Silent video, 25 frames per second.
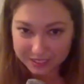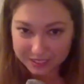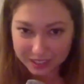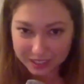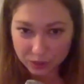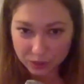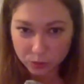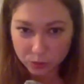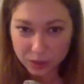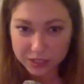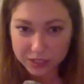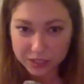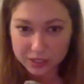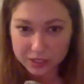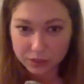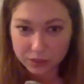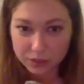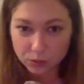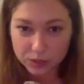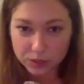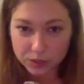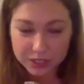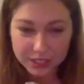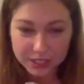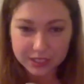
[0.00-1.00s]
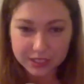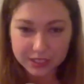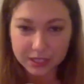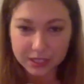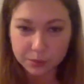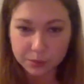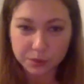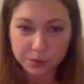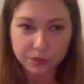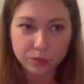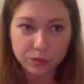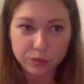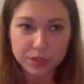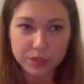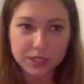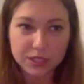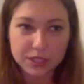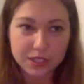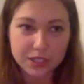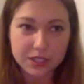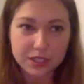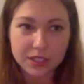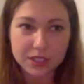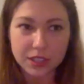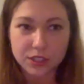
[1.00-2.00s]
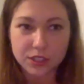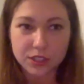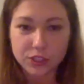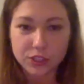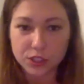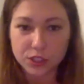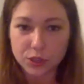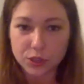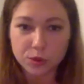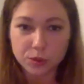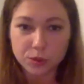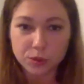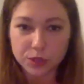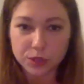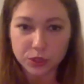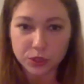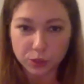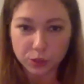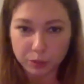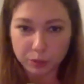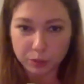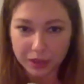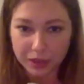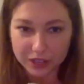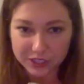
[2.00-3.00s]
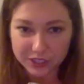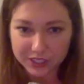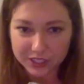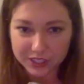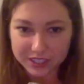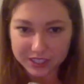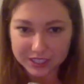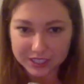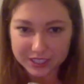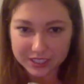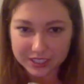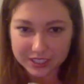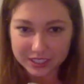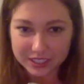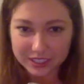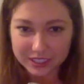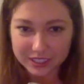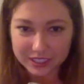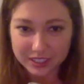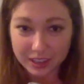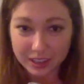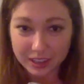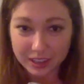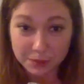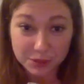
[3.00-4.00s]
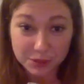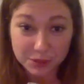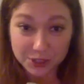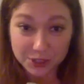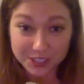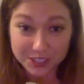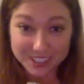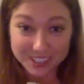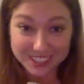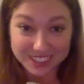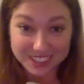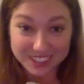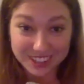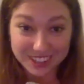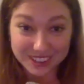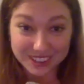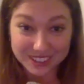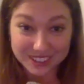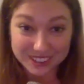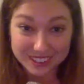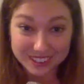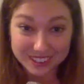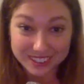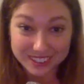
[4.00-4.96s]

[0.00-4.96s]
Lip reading: Like what's an example of what sustains you in your passions? I'm interested to know.